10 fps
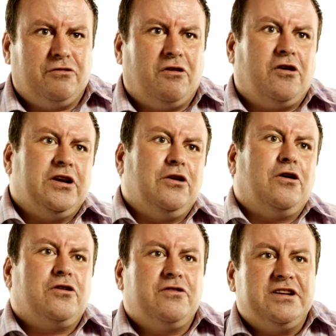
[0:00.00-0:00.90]
or are you not
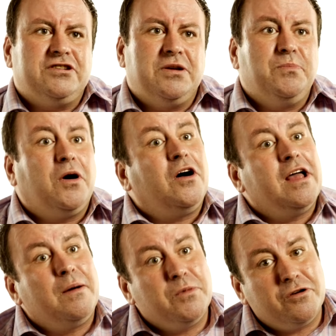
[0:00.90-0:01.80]
a Christian? But I
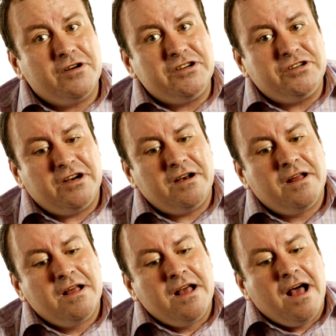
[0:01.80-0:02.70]
am a Christian.
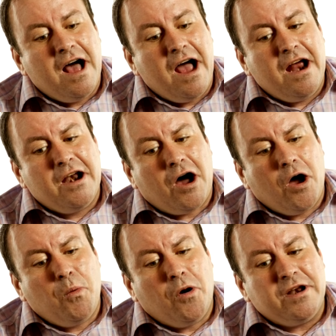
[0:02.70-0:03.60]
And I
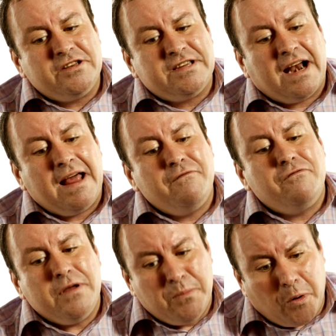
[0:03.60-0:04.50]
want to tell
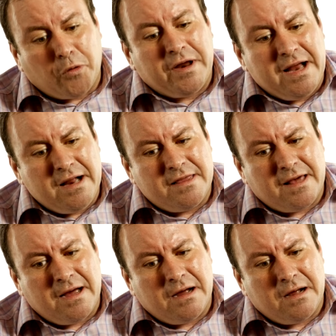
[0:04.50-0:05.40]
everybody
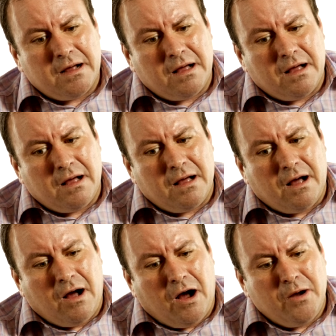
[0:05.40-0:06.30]
that
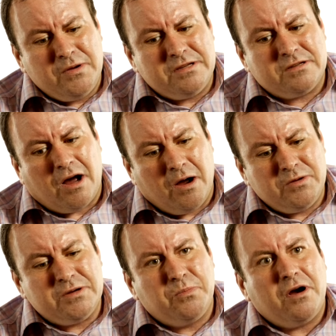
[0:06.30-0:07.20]
I was
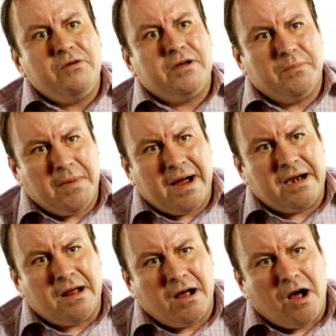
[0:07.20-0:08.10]
a broken
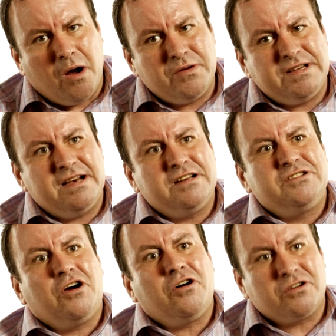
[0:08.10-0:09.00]
man. I was in a
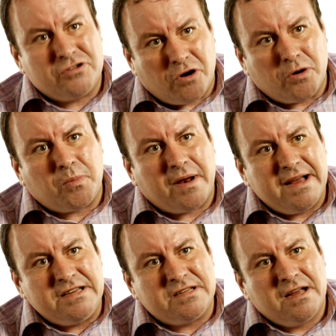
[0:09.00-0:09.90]
dark, dark
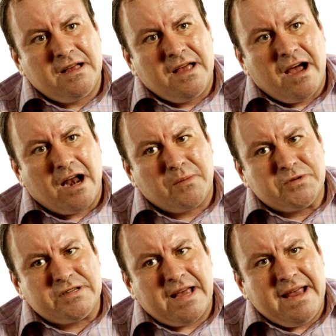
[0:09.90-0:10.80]
place. And I'm
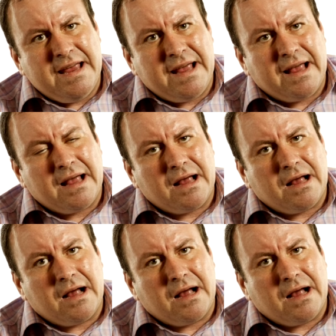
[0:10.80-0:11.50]
saying